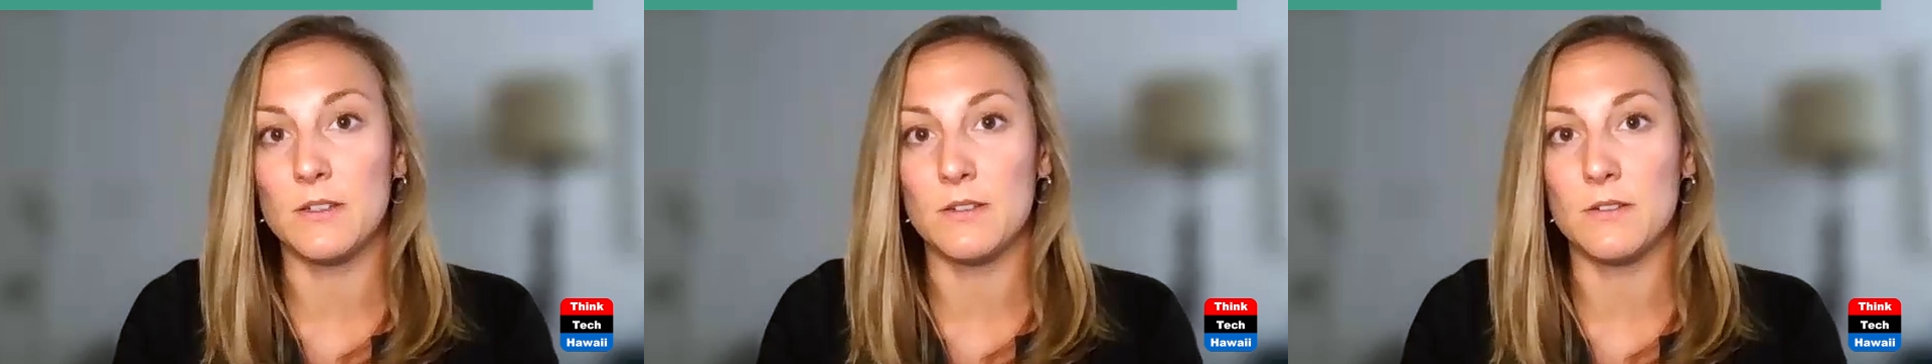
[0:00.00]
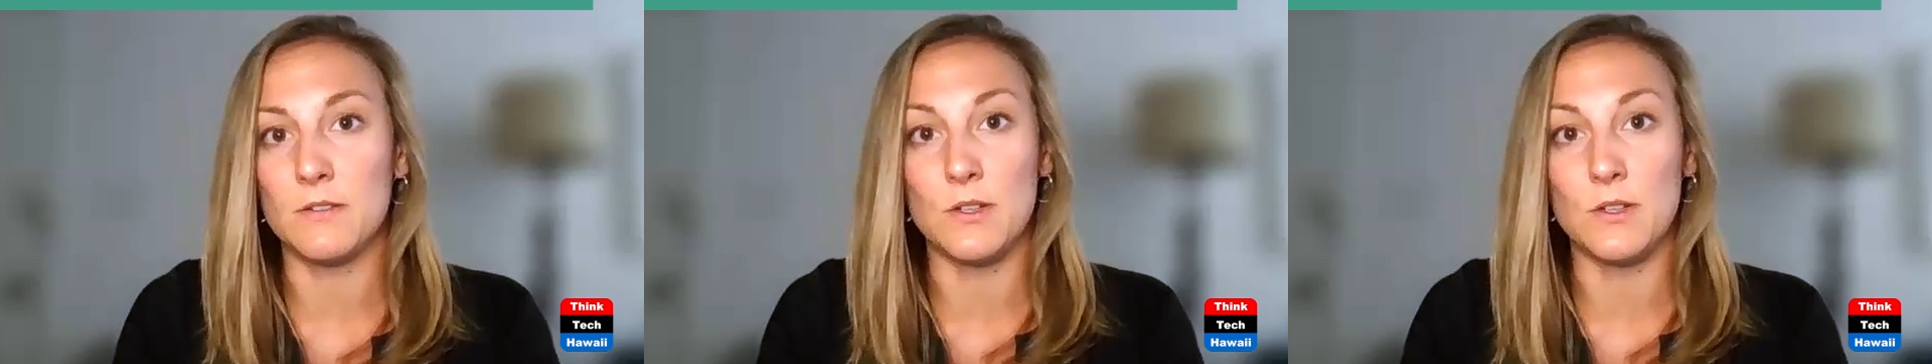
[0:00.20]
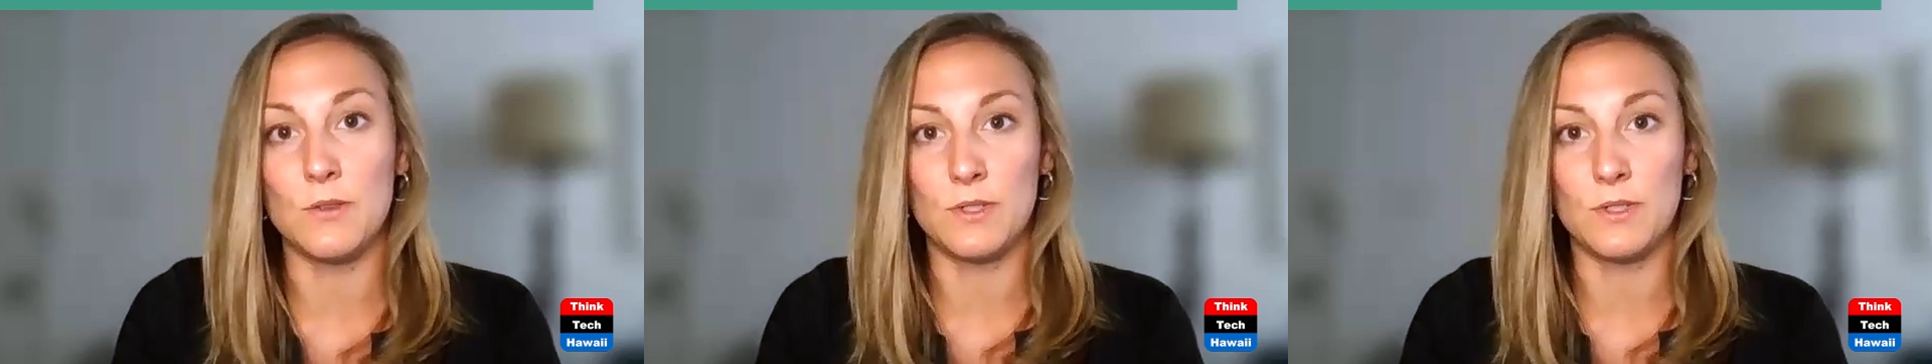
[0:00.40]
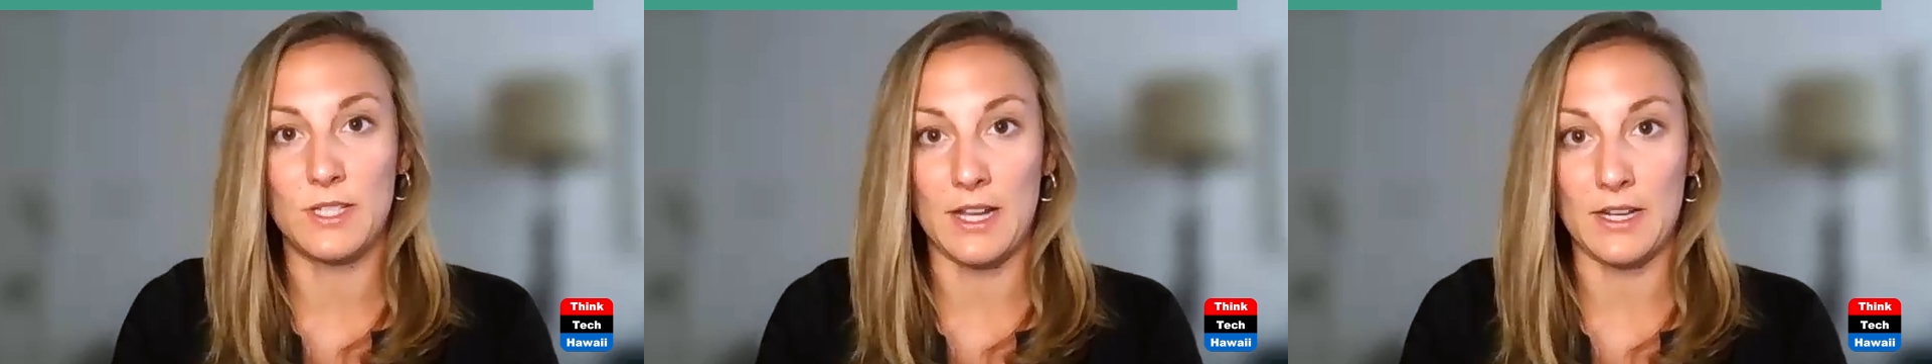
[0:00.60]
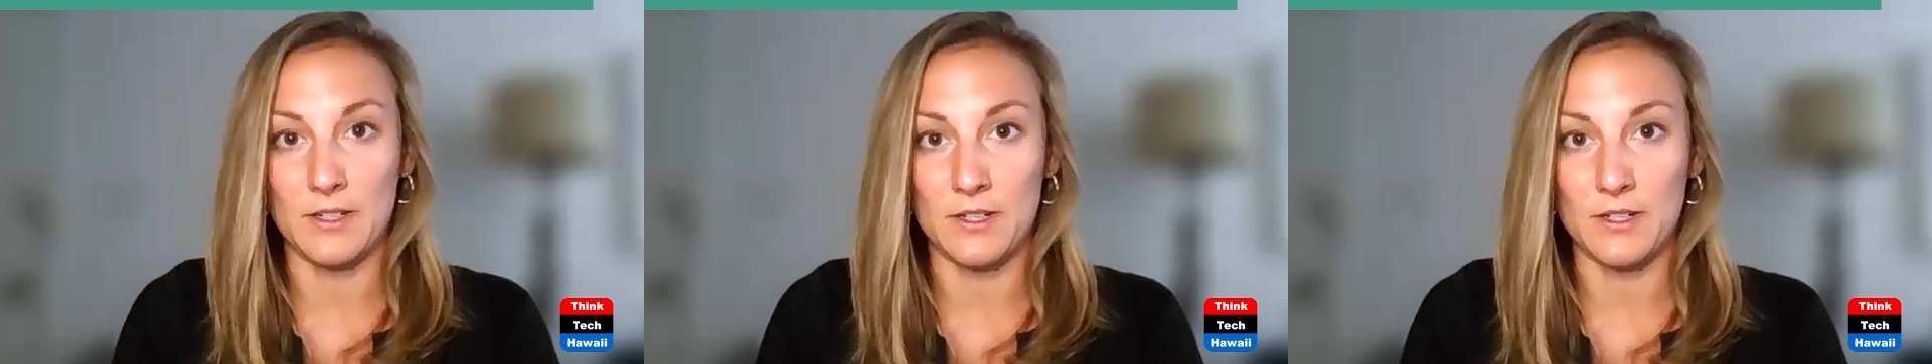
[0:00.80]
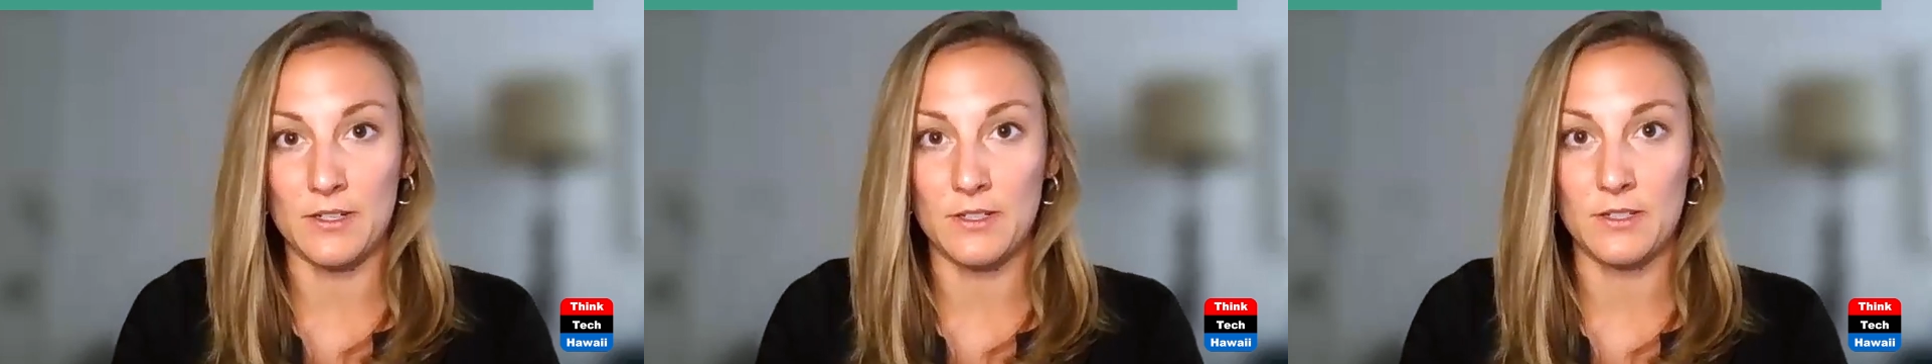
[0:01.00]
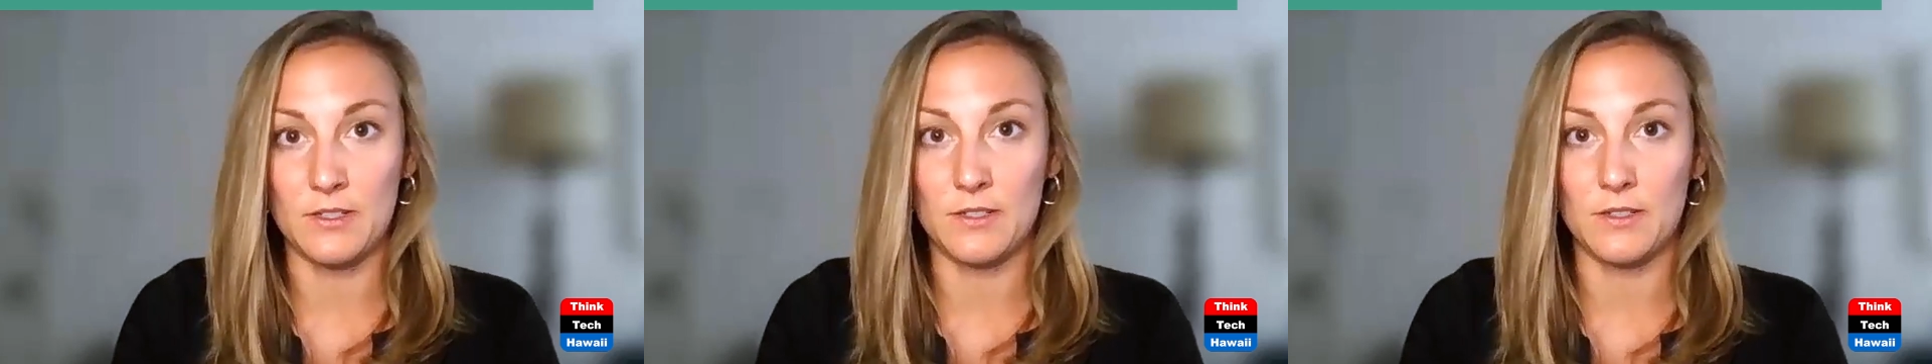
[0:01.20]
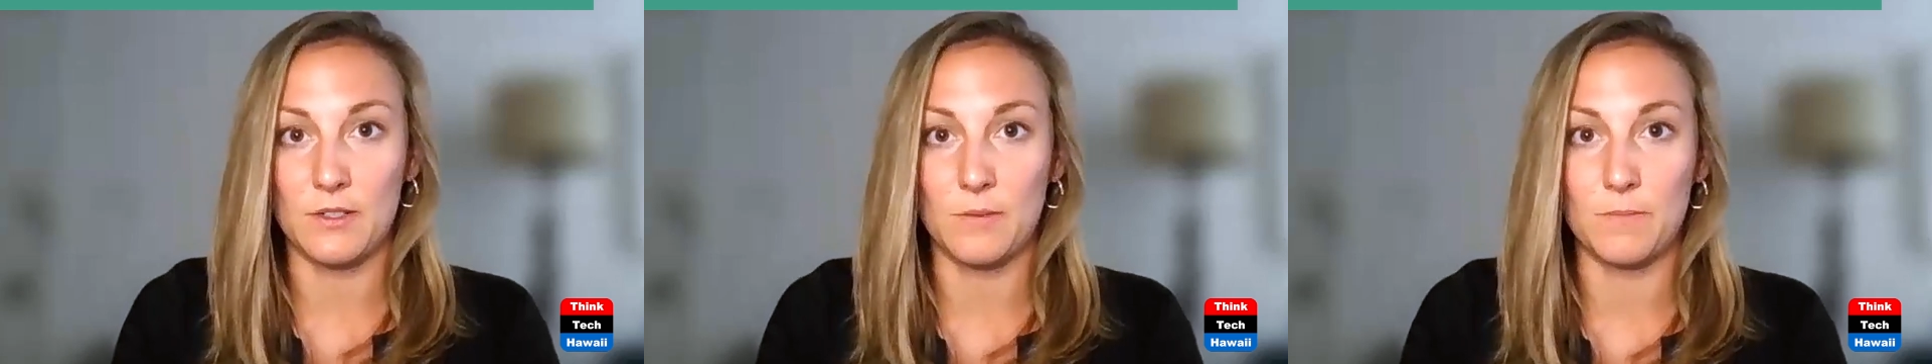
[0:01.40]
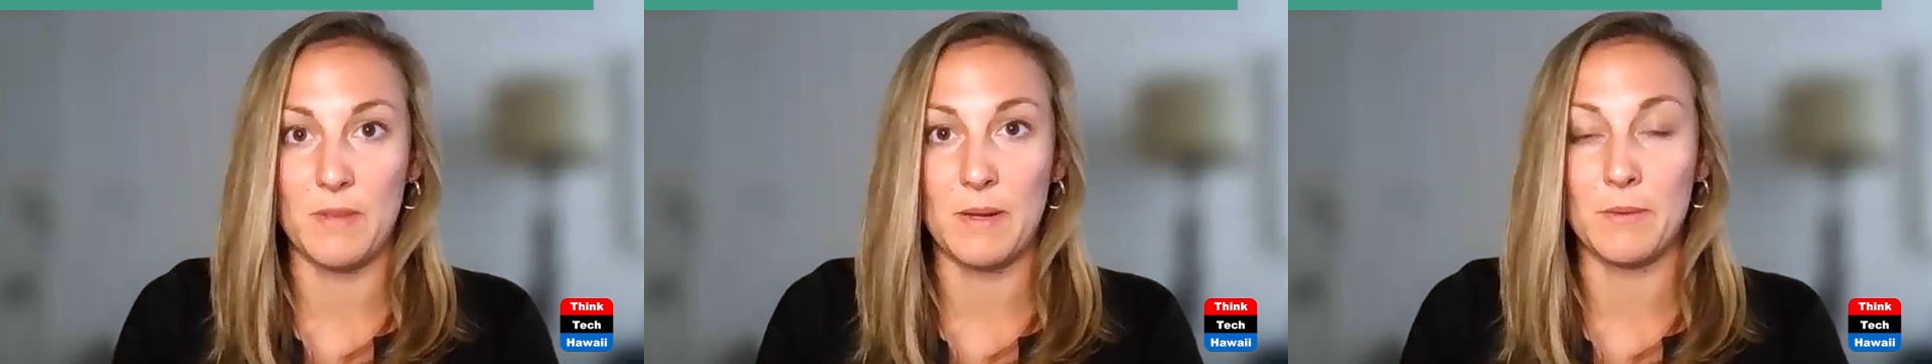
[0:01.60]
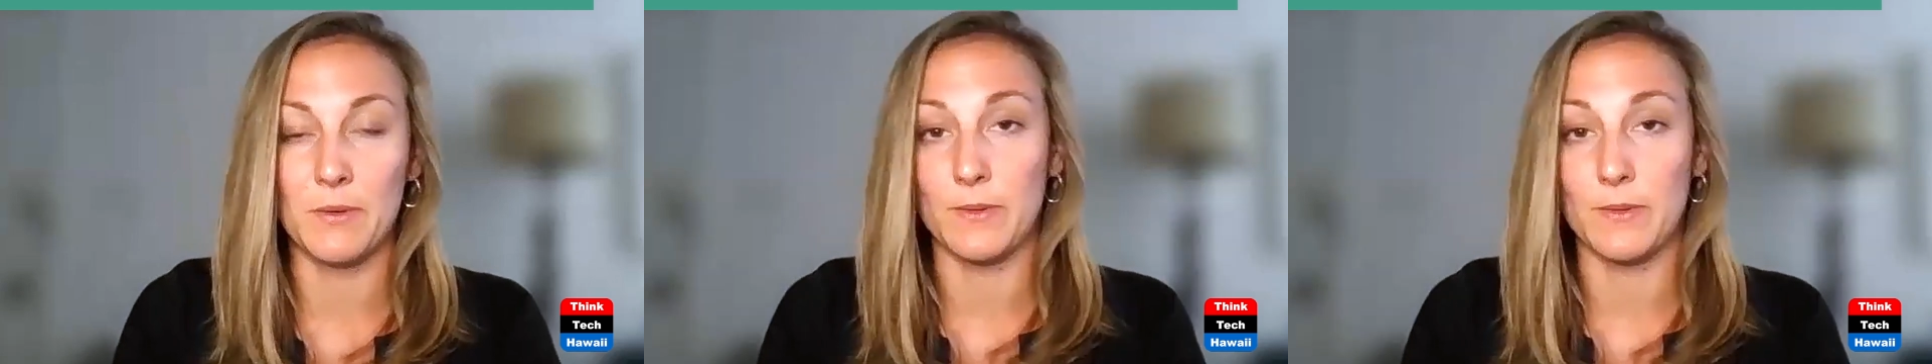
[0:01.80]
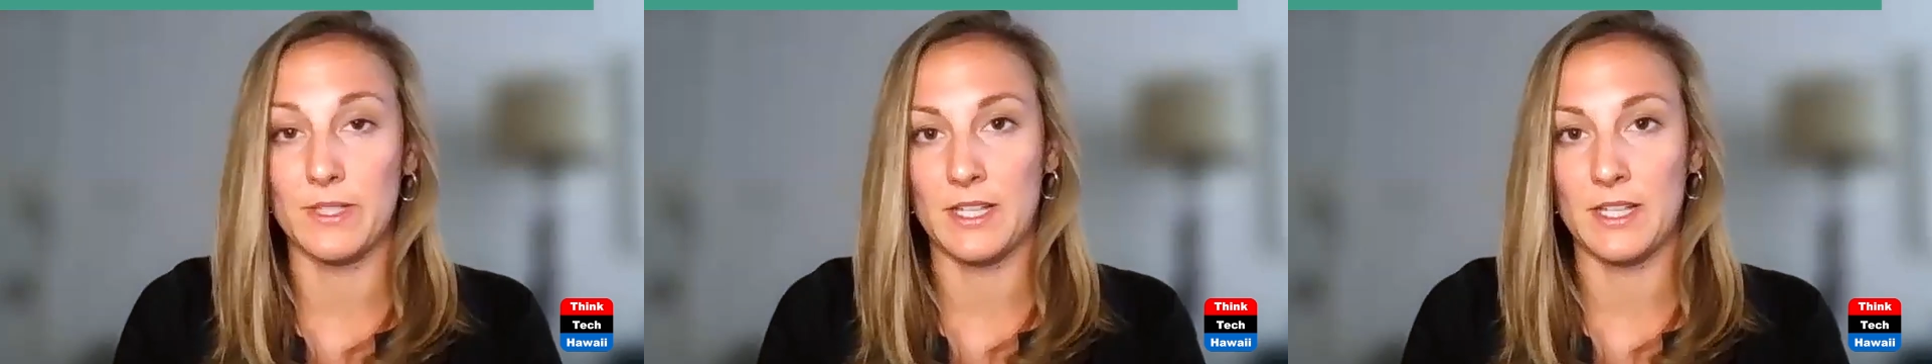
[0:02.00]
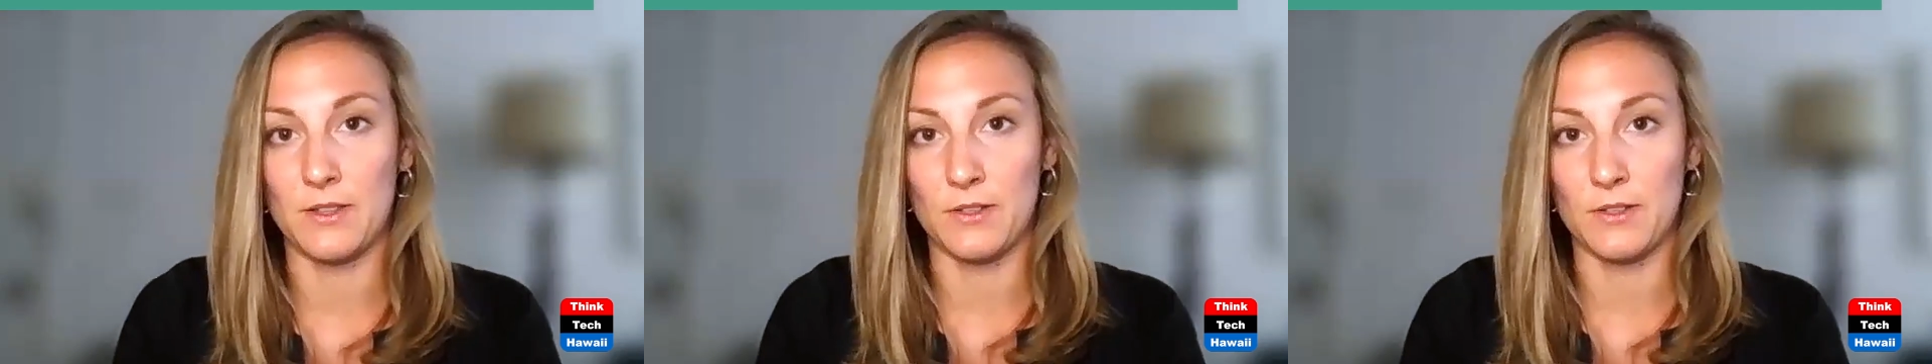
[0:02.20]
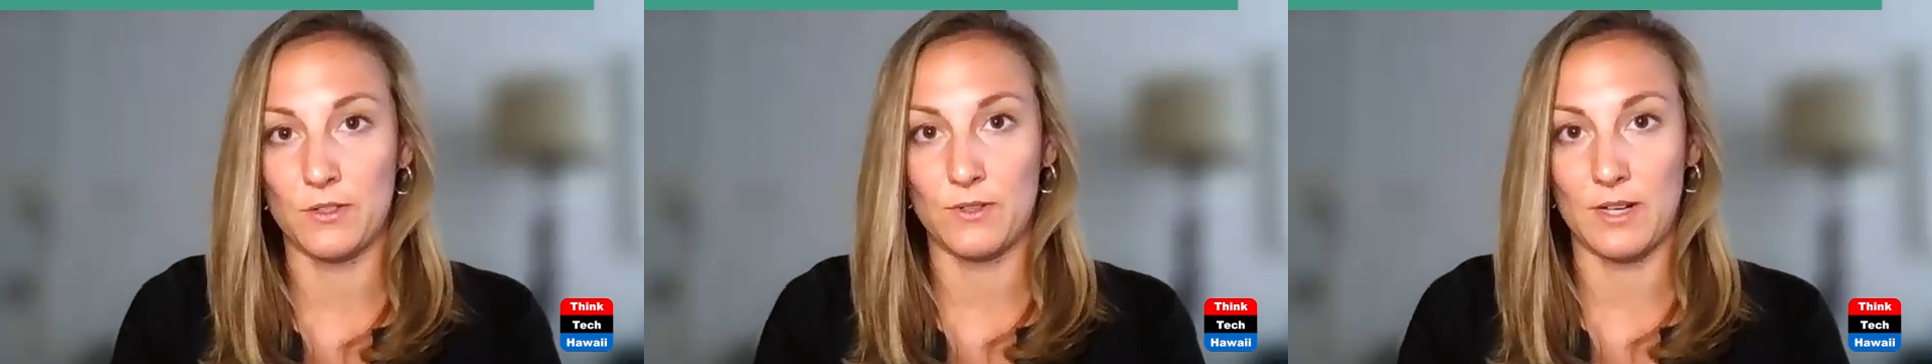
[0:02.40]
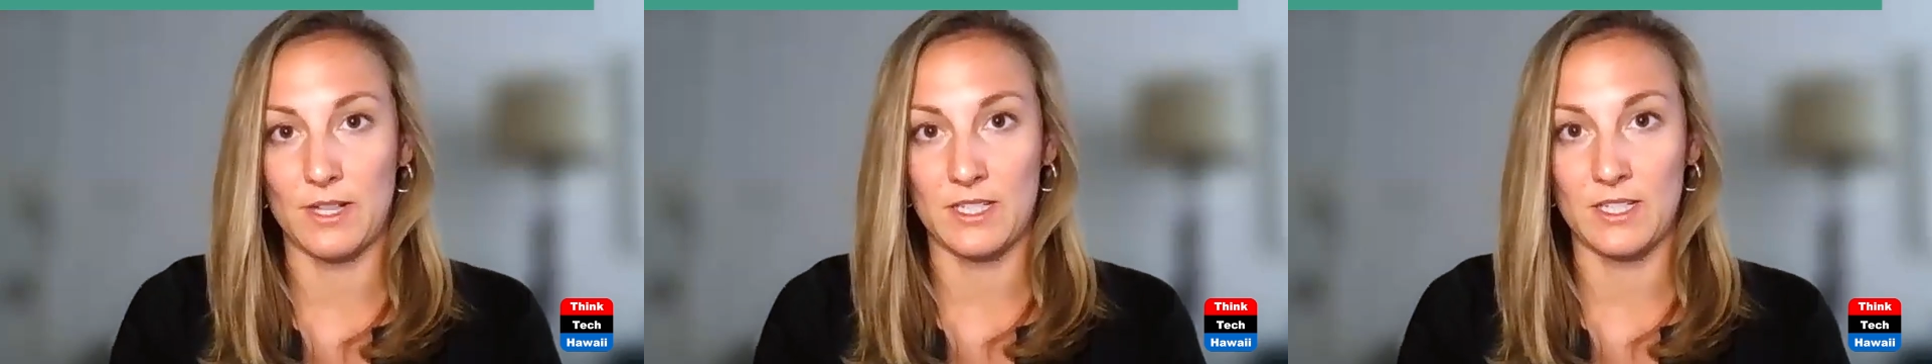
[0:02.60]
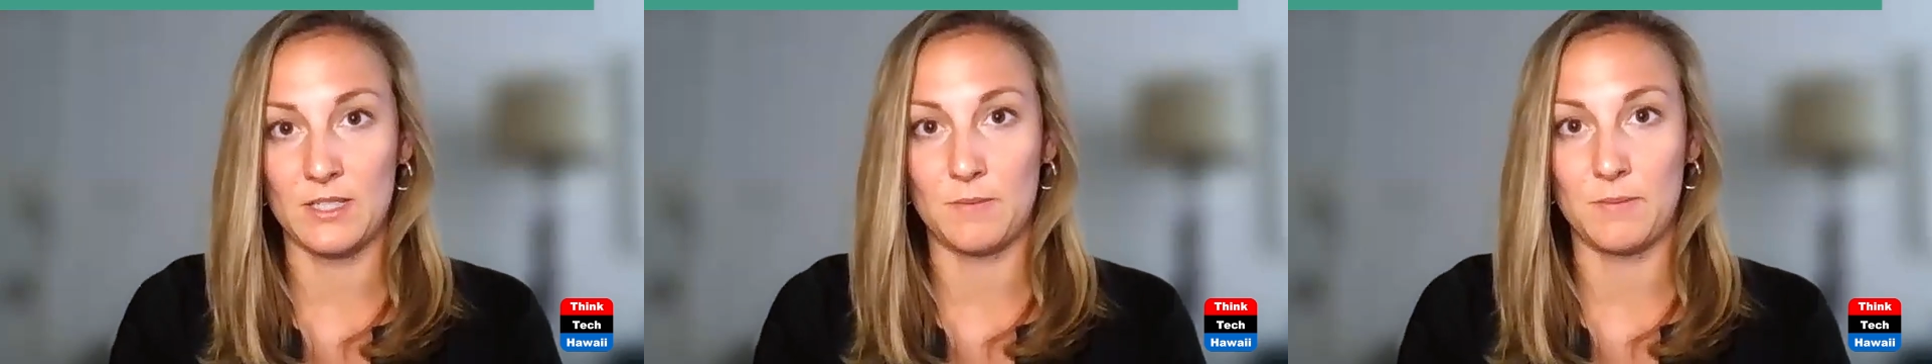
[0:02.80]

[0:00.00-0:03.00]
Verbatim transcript: new standards to be able to withstand those stresses.